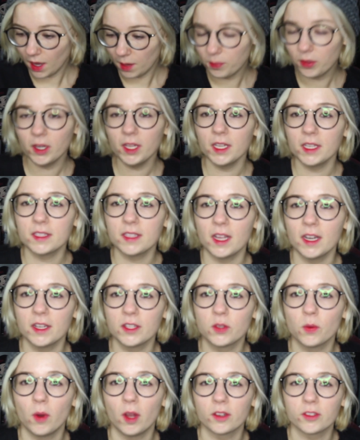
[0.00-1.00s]
I'm pretty
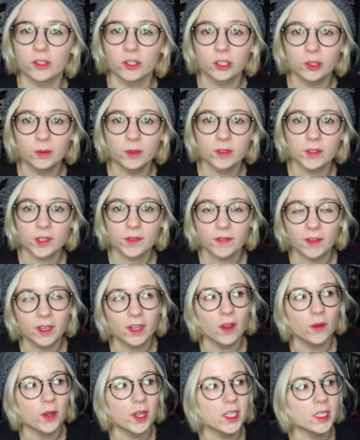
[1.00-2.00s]
excited to watch their new music
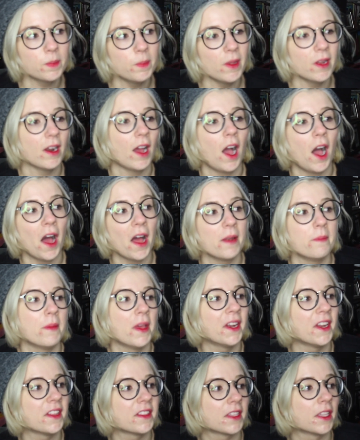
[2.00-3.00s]
video. It's been a hot
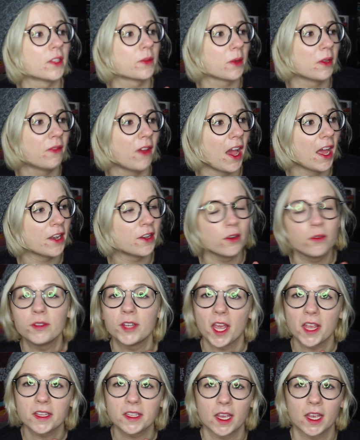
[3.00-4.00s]
minute since we've had new
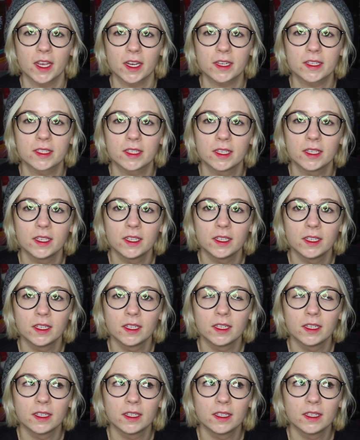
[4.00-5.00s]
Day 6.
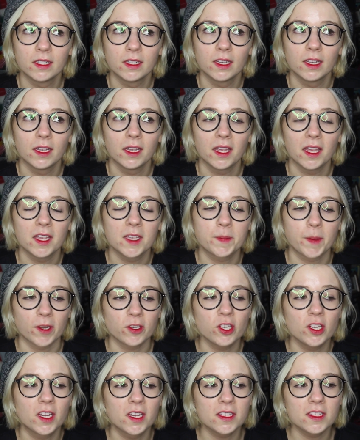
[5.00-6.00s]

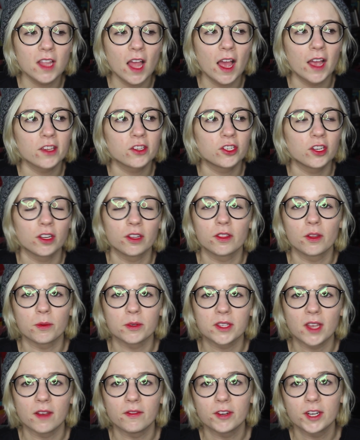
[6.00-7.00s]
Especially because last year there
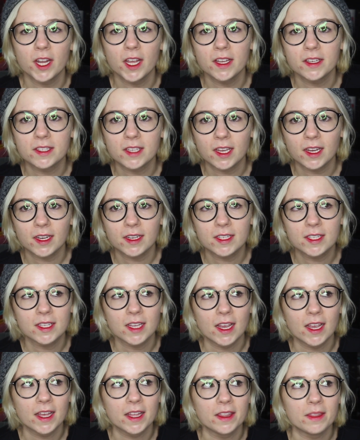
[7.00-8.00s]
was every Day 6
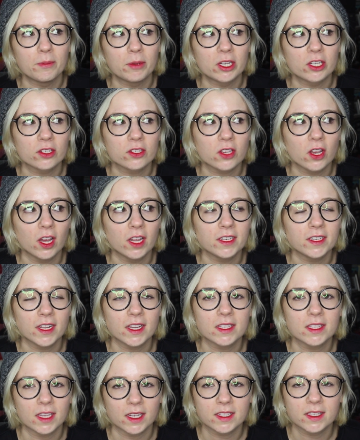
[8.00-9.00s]
and we just got
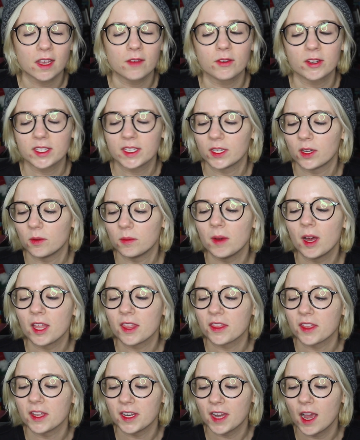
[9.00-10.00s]
Day 6 every single
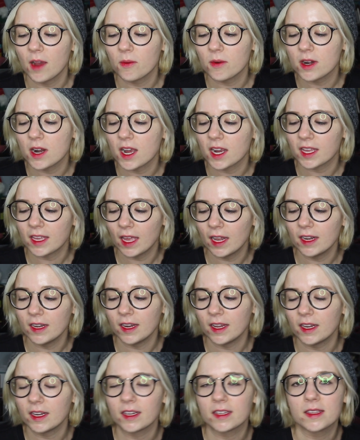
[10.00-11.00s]
month and now we're not getting
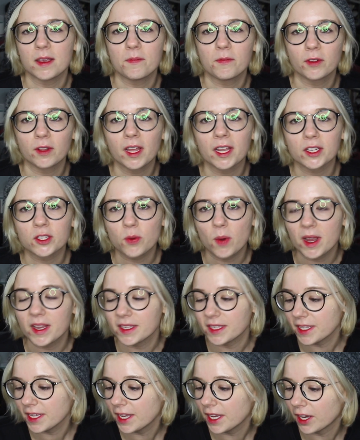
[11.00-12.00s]
it except for like
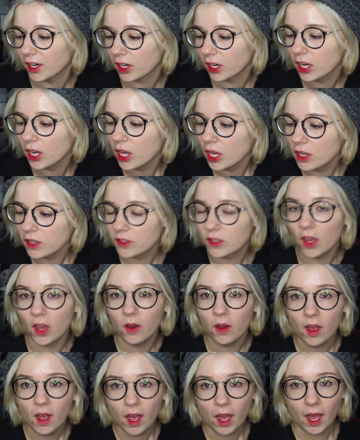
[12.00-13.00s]
twice a year.
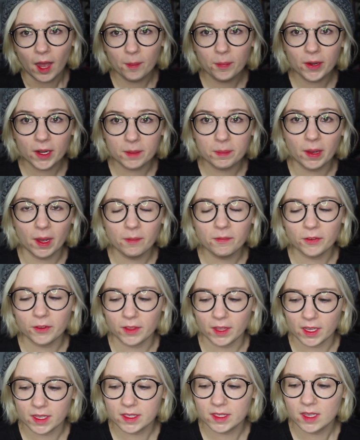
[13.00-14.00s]
So I'm pretty pumped for
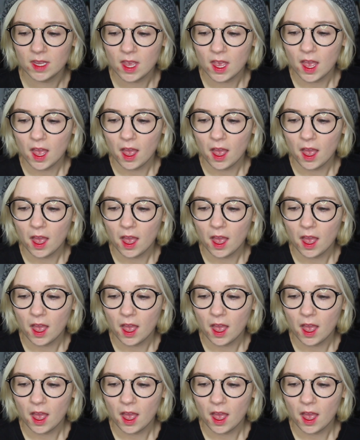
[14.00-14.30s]
this.